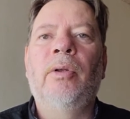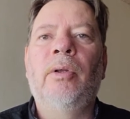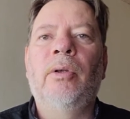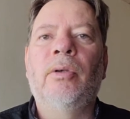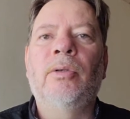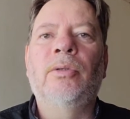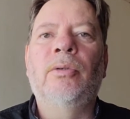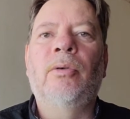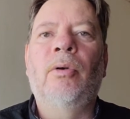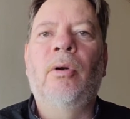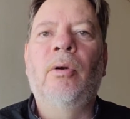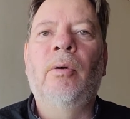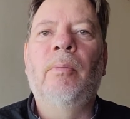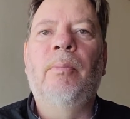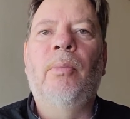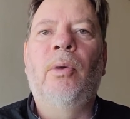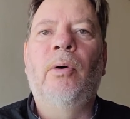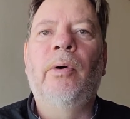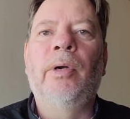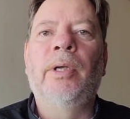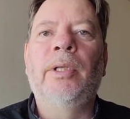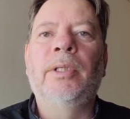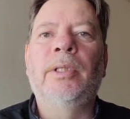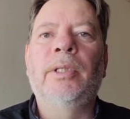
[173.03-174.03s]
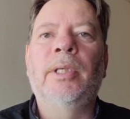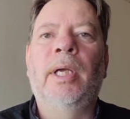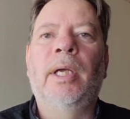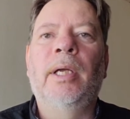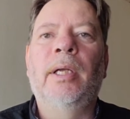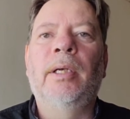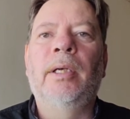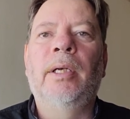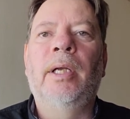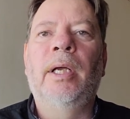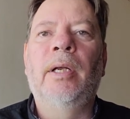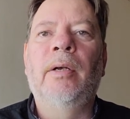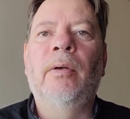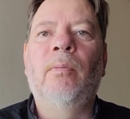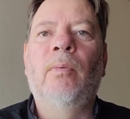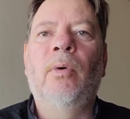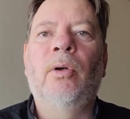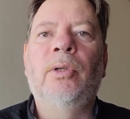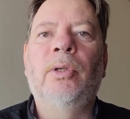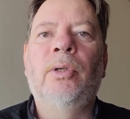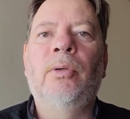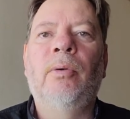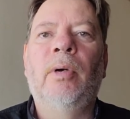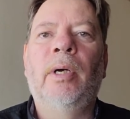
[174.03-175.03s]
strong points and
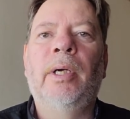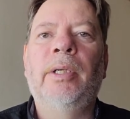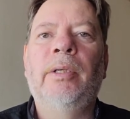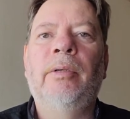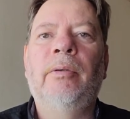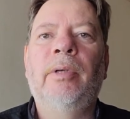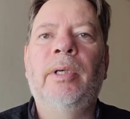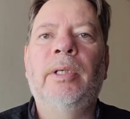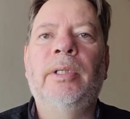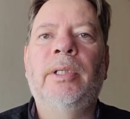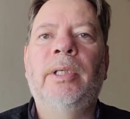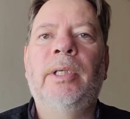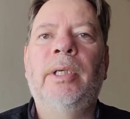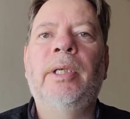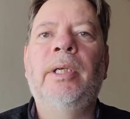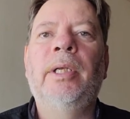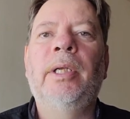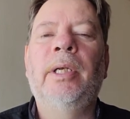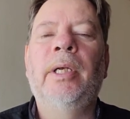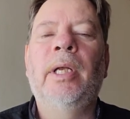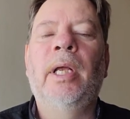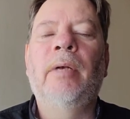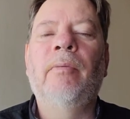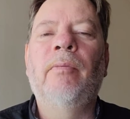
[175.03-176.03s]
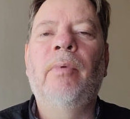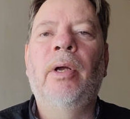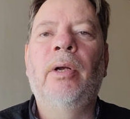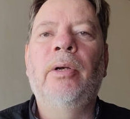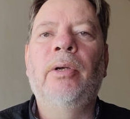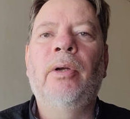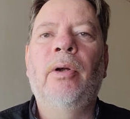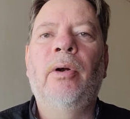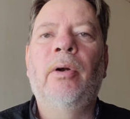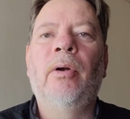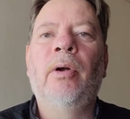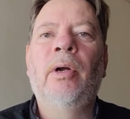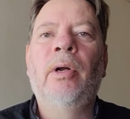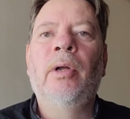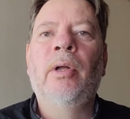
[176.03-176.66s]
what you are interested in and where your